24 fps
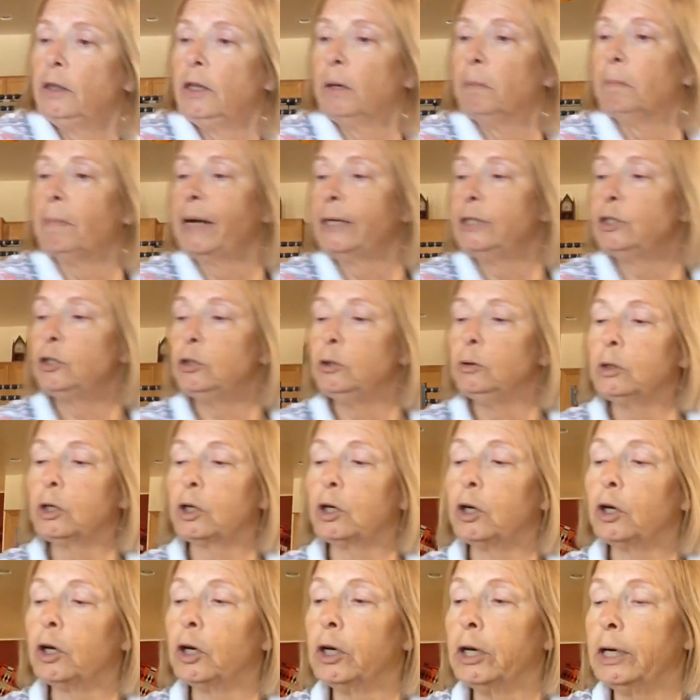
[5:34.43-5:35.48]
My two
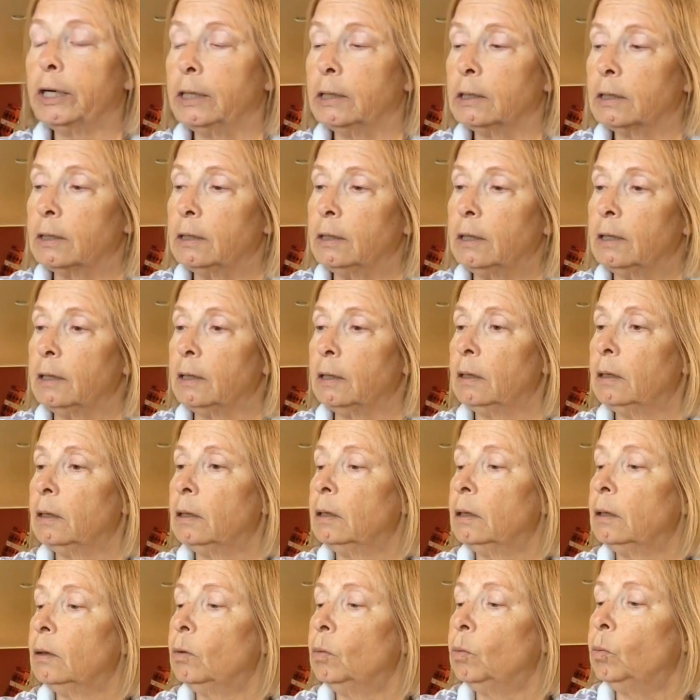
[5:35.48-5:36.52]
current
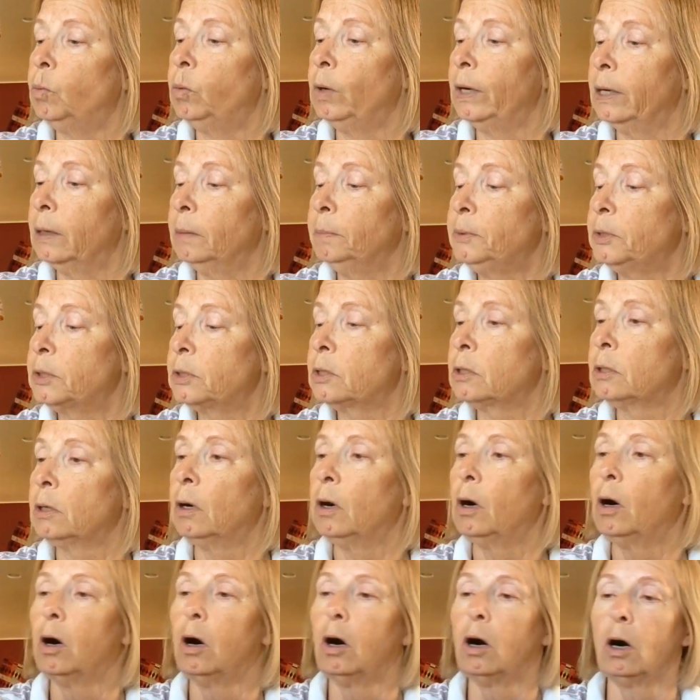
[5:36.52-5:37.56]
whips
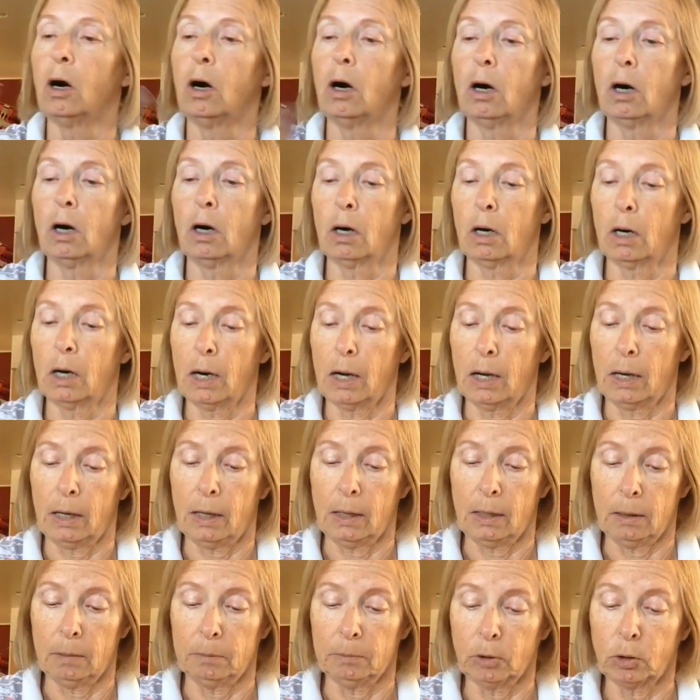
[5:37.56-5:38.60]

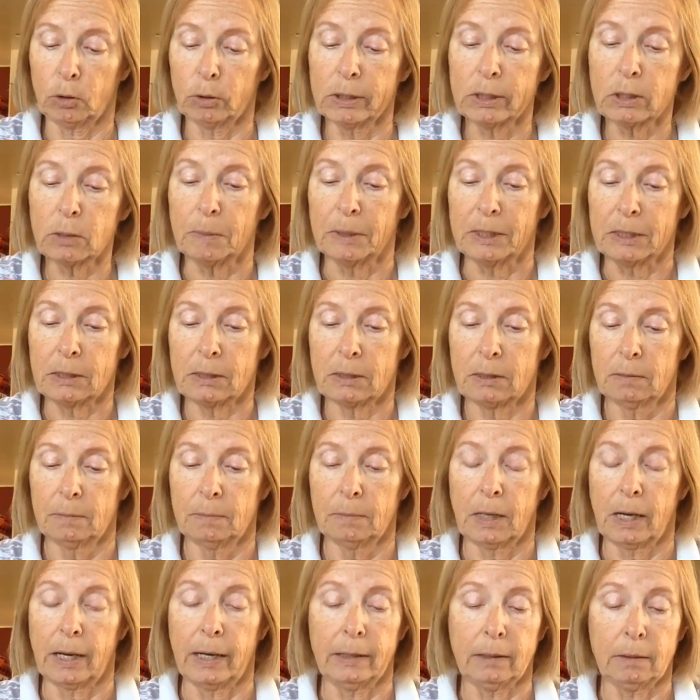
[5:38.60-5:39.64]
are Christmas
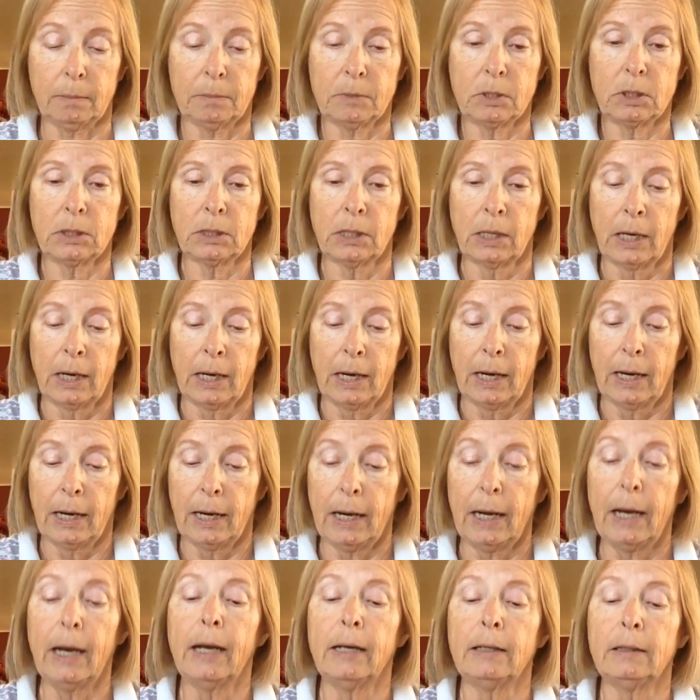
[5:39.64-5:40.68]
items.
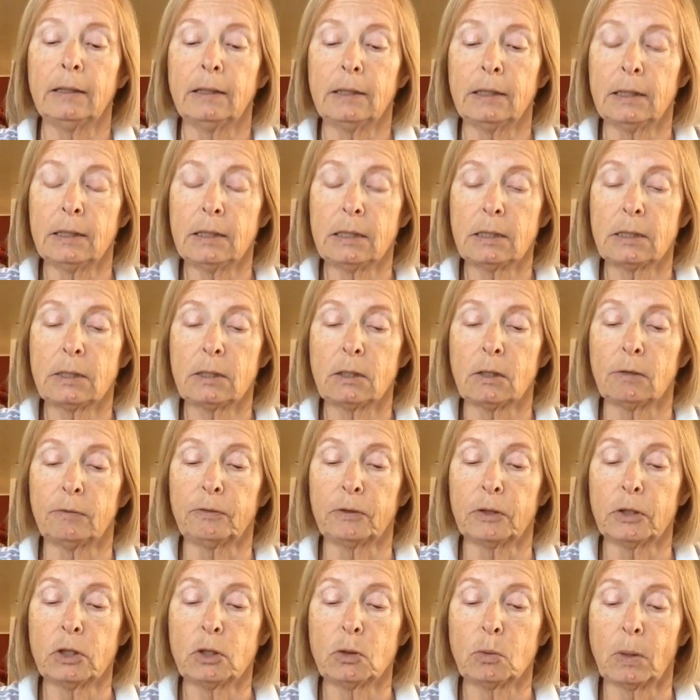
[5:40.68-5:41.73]
And the
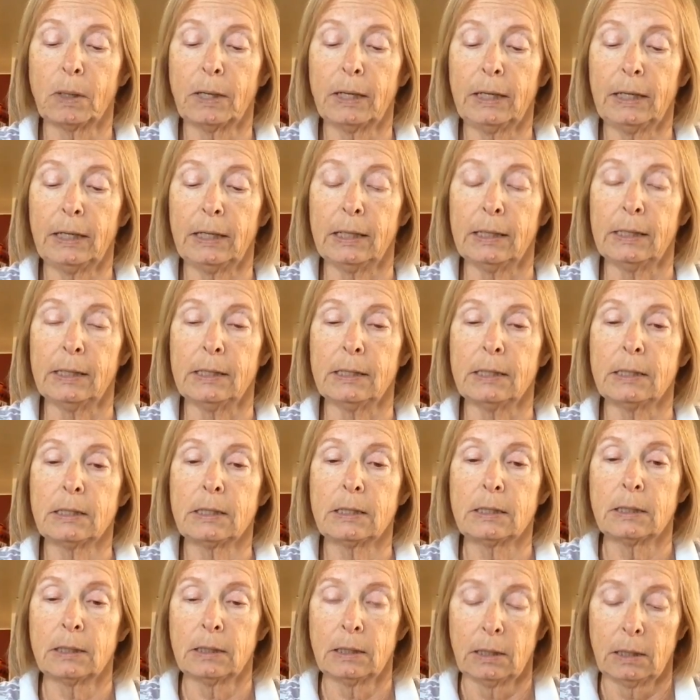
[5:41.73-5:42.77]
first one
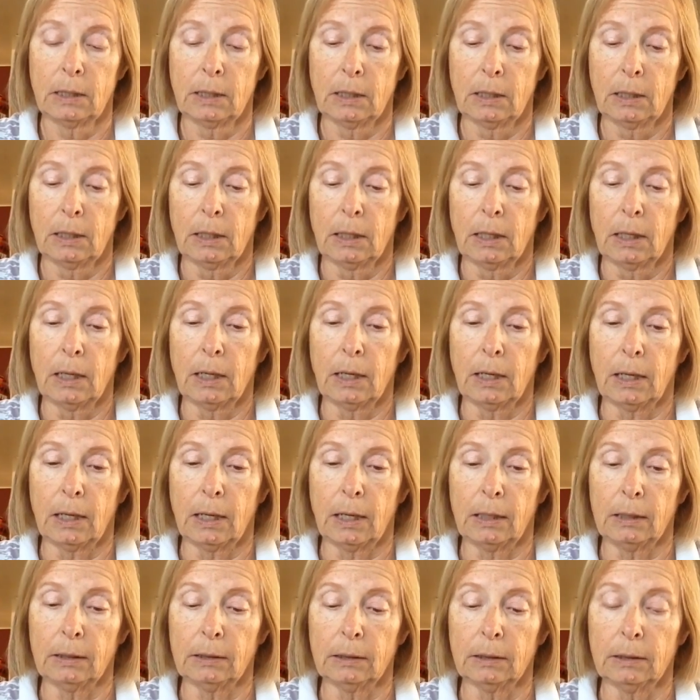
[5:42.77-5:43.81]
is
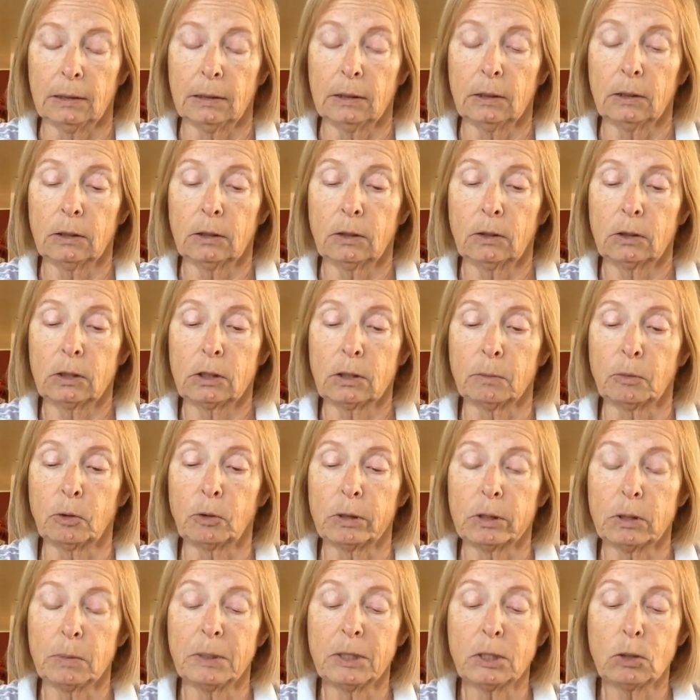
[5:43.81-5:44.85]
some
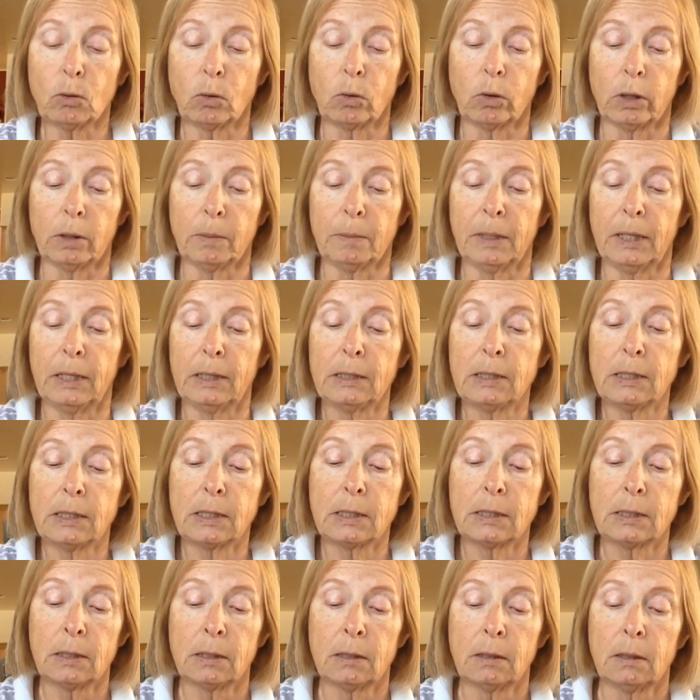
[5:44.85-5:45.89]
Christmas
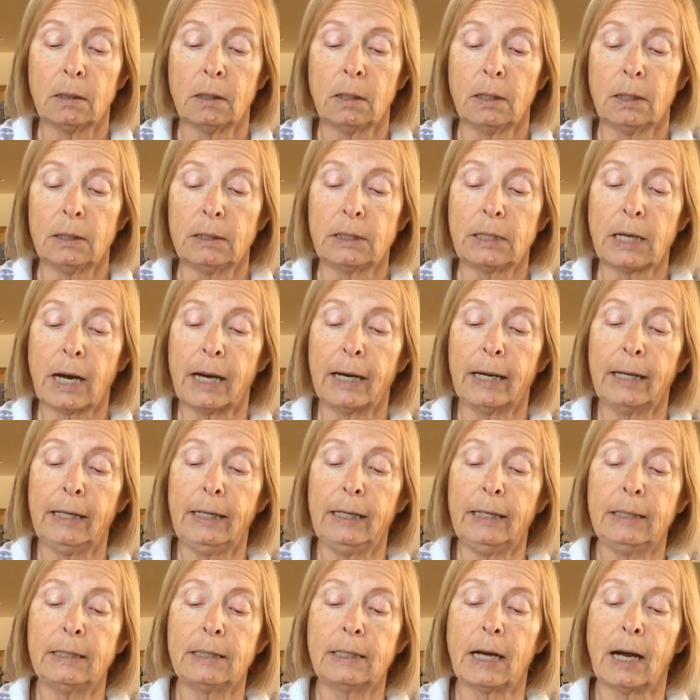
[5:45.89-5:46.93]
ornaments,
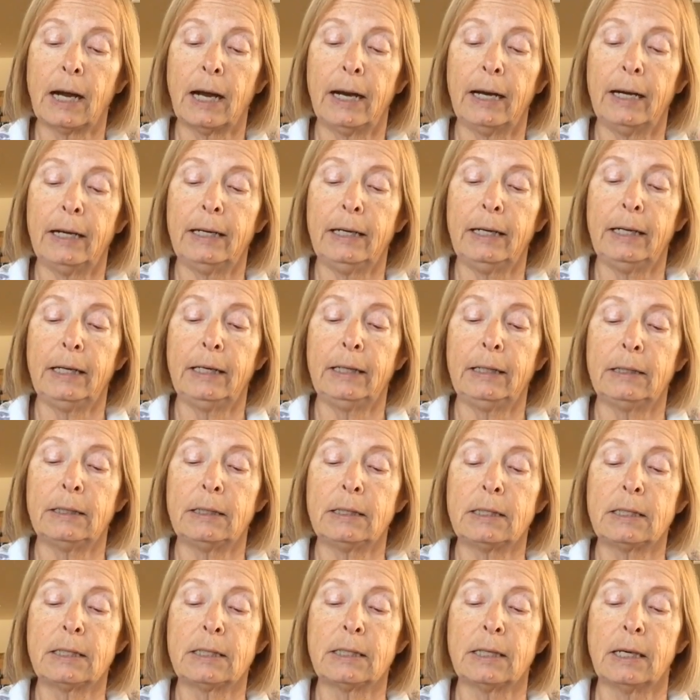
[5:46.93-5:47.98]
Tiny
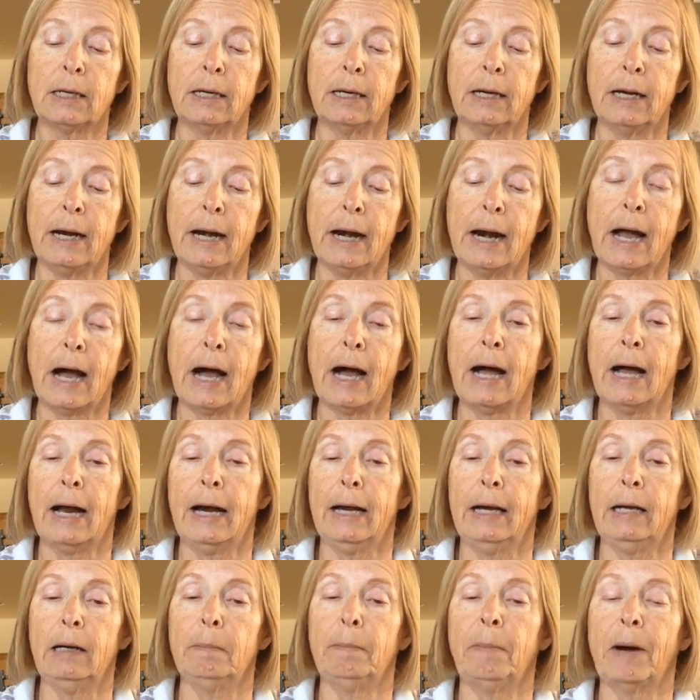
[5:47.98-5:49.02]
Tidings
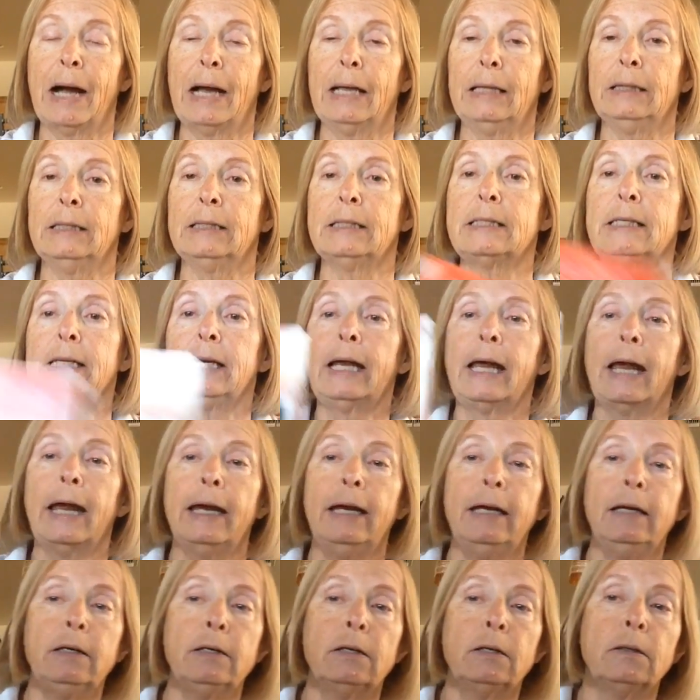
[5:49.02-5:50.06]
9 by Lizzie
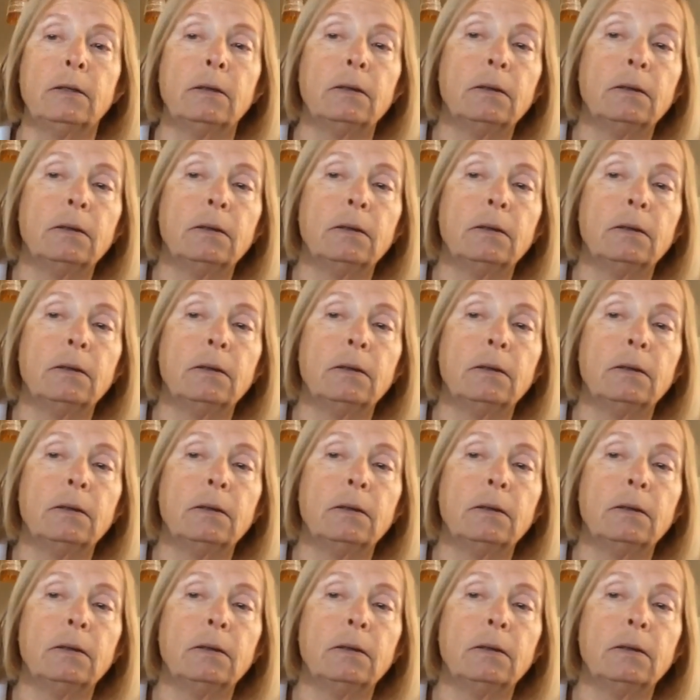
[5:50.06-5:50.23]
Kate.